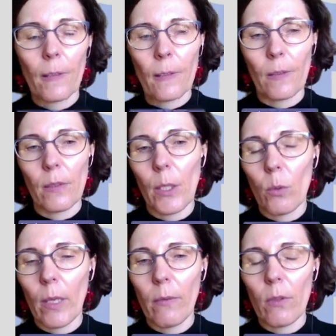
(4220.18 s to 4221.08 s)
The
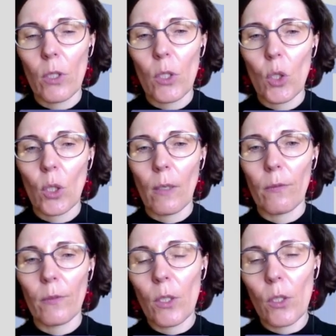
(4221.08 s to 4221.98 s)
Clear Wave
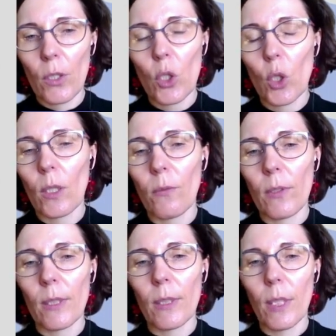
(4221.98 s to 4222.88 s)

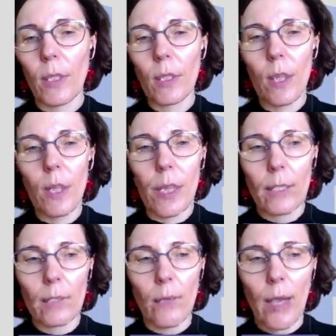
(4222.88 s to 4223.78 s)
initiative is a
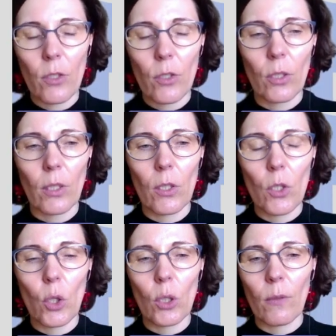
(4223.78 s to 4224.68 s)
collective action
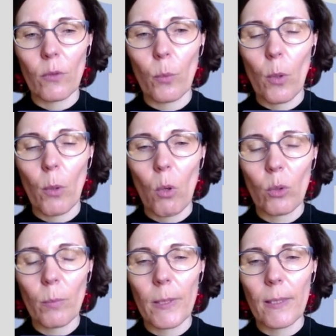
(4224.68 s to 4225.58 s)
initiative to
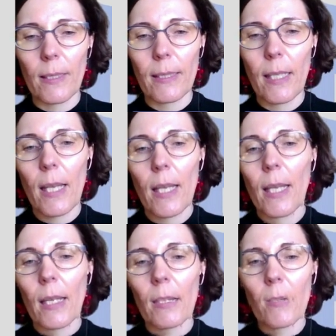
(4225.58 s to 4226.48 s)
promote business
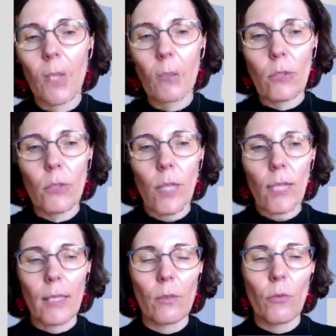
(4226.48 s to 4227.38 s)
integrity
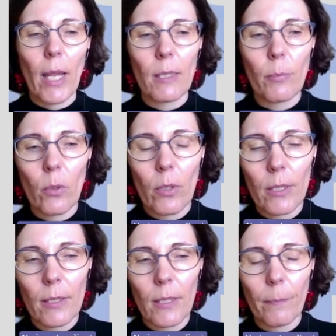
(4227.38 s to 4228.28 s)
and
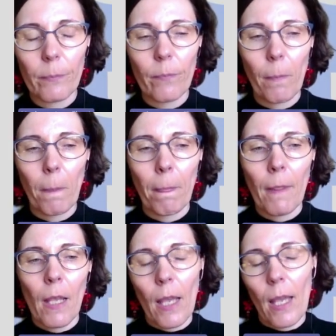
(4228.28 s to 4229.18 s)
transparency.
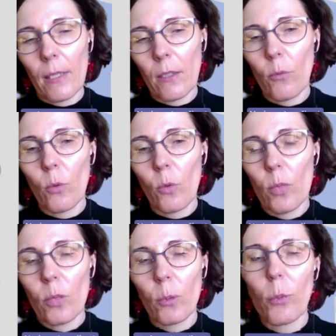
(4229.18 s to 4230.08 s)
And of
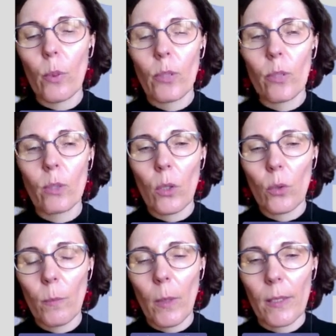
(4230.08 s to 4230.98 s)
course, supporting
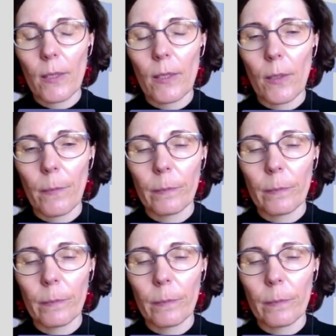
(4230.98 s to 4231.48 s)
documents